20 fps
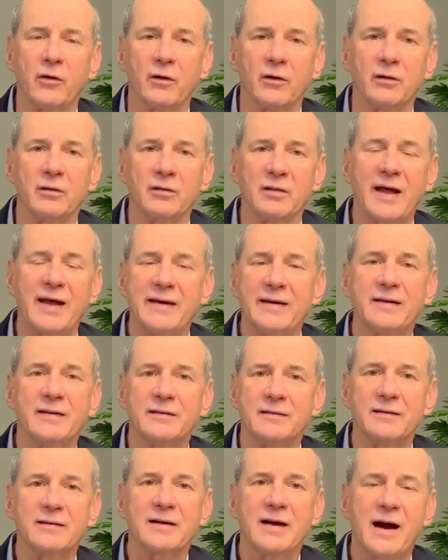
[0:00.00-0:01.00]
like,
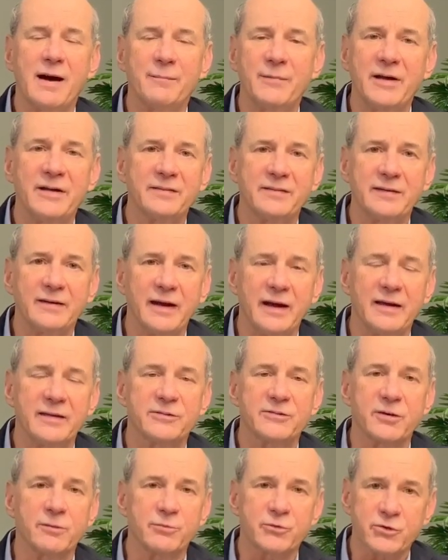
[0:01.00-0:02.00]
comment, and
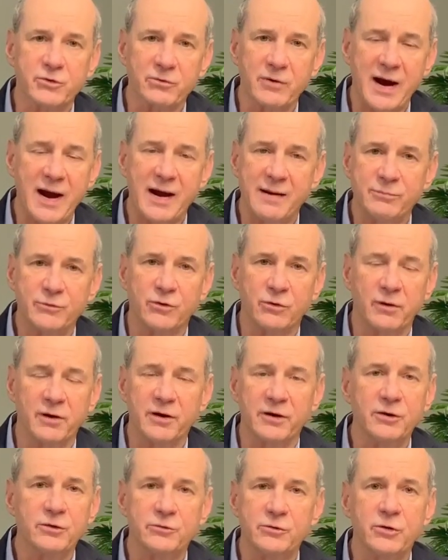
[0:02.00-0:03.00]
subscribe to our
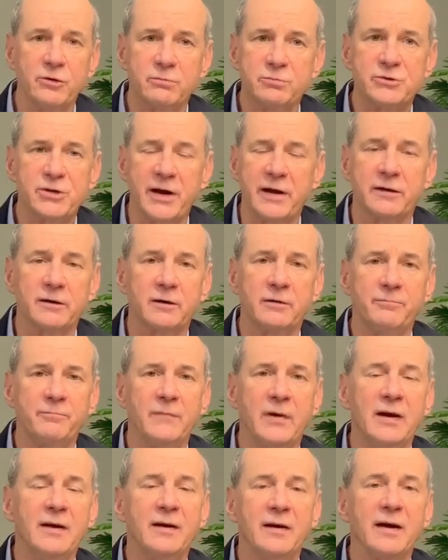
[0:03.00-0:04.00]
YouTube channel.
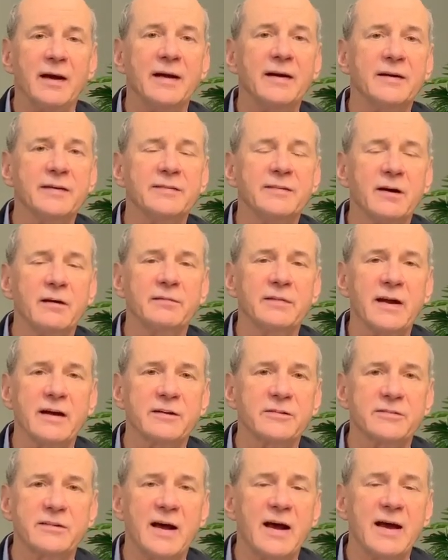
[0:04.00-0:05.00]
And until
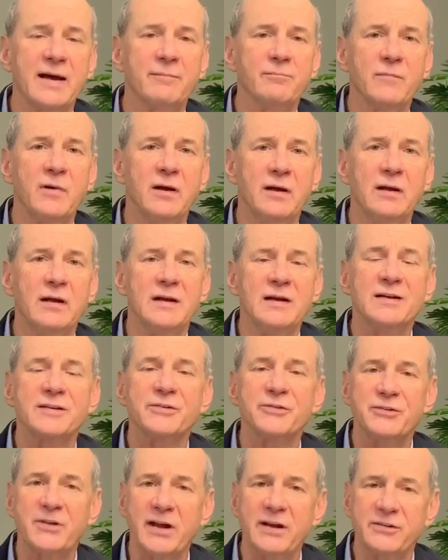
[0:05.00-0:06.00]
next time,
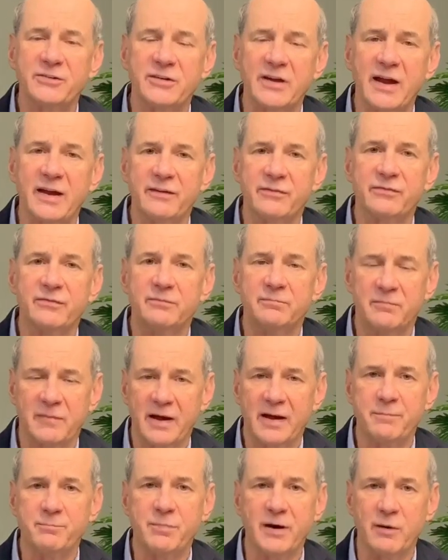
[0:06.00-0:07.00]
stay safe
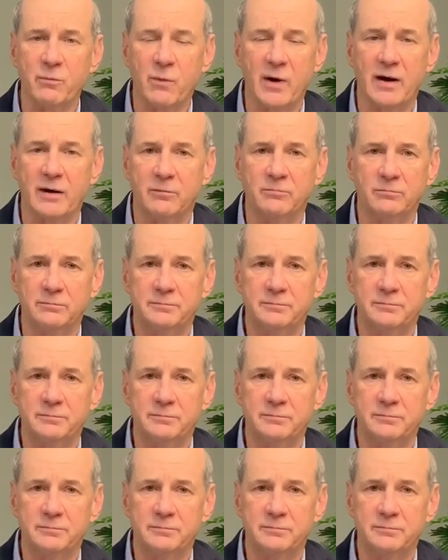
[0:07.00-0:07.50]
and be well.